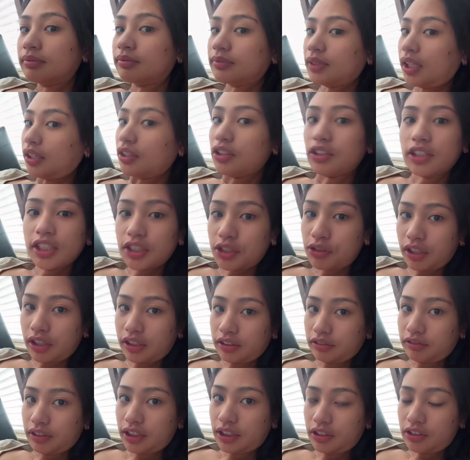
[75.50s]
I know the trick,
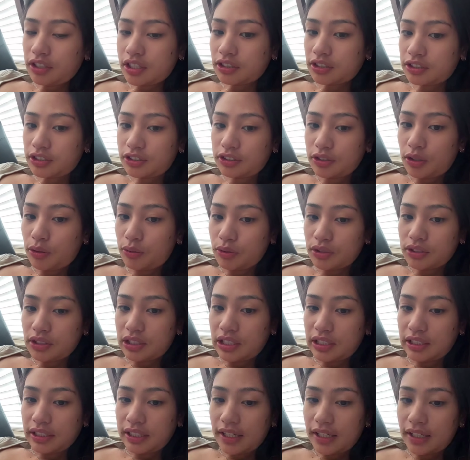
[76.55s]
but you guys always say
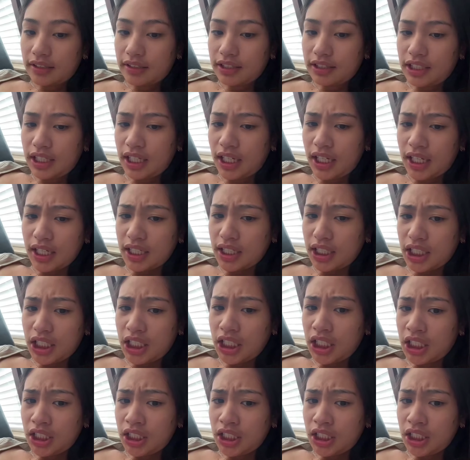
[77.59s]
that. Teddy.